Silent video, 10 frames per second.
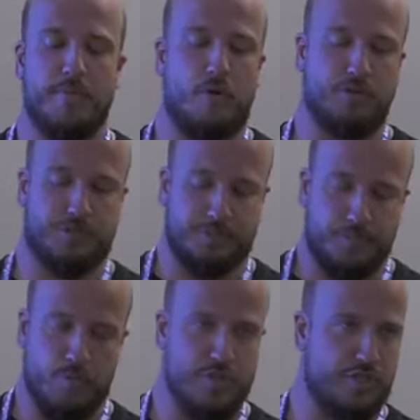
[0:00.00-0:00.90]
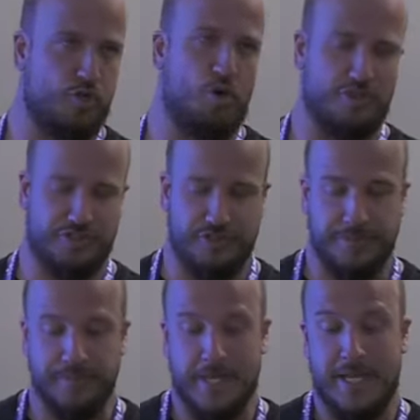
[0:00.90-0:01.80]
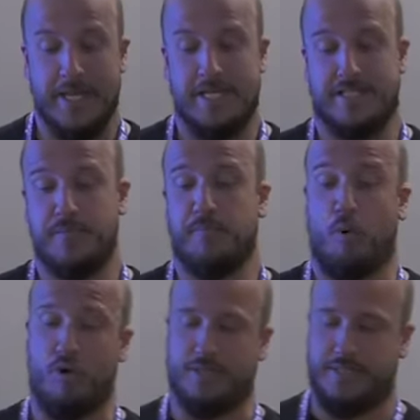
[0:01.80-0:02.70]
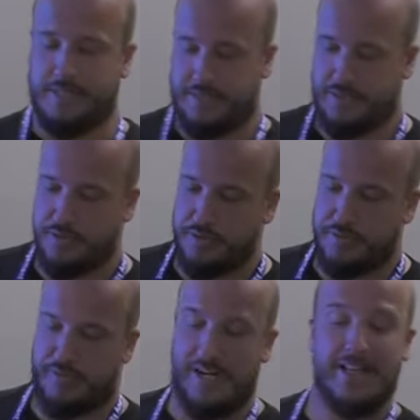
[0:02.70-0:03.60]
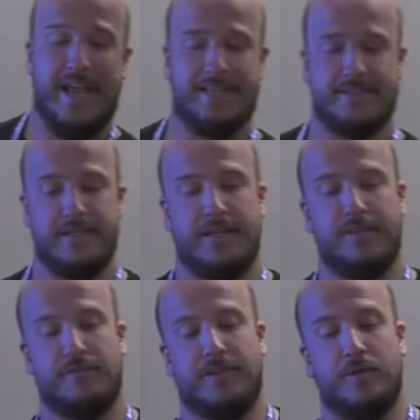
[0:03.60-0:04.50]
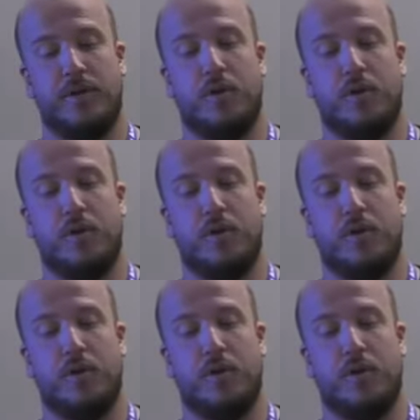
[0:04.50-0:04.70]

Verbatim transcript: remote resource, it's important to validate if the